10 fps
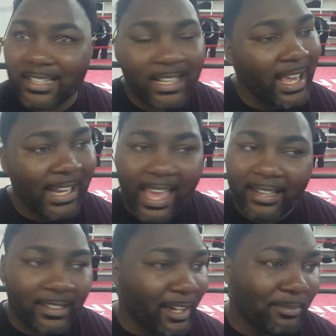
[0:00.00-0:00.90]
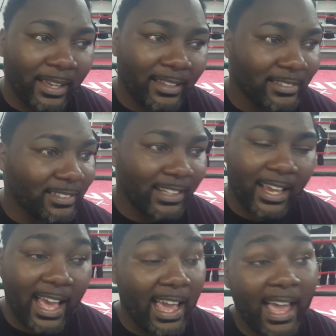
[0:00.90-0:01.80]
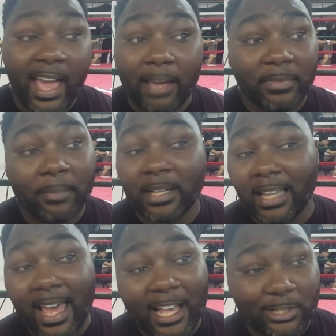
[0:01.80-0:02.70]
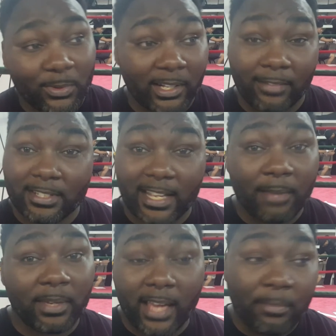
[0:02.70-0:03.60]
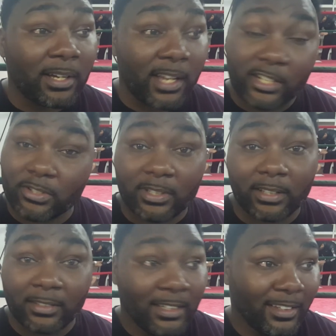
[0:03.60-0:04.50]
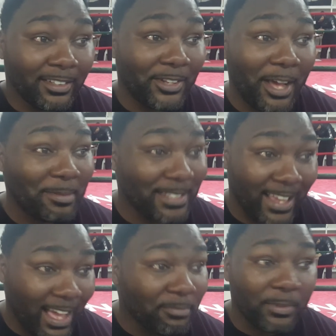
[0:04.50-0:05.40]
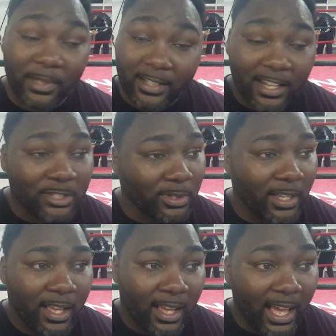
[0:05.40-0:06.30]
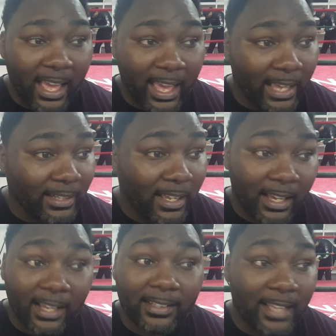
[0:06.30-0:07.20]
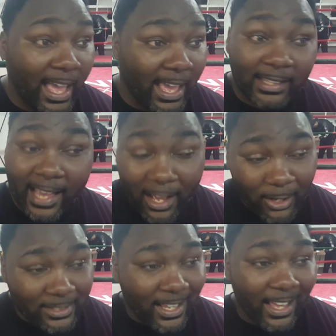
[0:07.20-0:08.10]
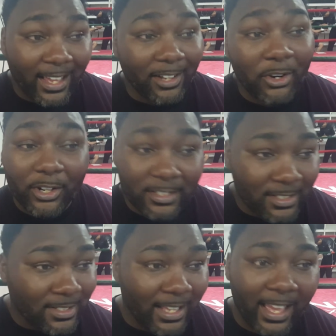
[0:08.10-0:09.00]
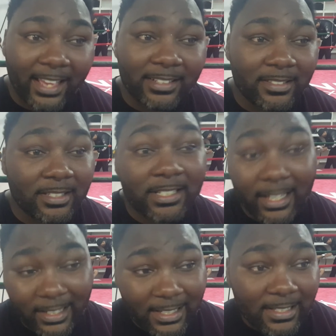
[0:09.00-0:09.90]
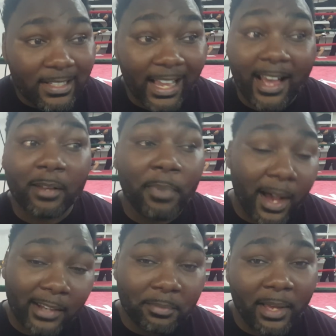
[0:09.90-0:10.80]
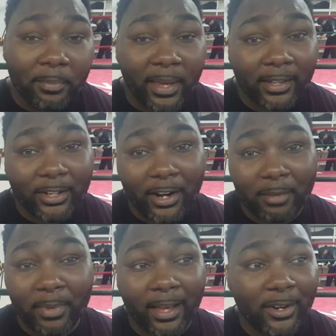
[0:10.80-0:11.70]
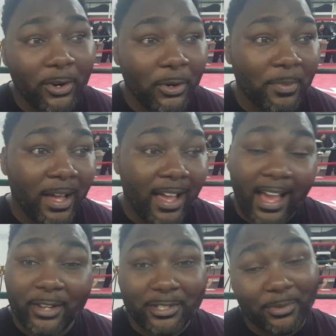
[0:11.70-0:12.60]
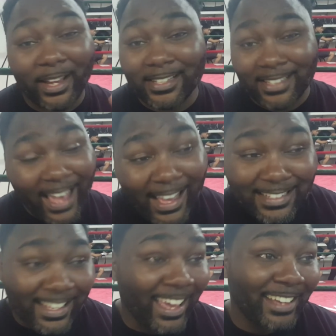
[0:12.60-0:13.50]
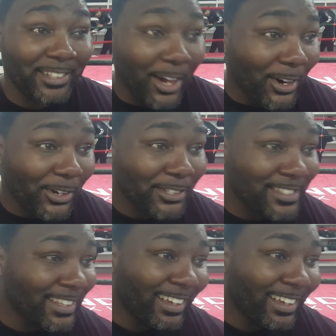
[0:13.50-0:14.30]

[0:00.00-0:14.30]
It ain't adding up, man. It ain't. I'm the last one to ever say I'm a country nigga. You know what I'm saying? I'm from the country. I had cows, I had horses, I had chickens. I got a pond in my backyard back home. I used to raise cats. I had dogs.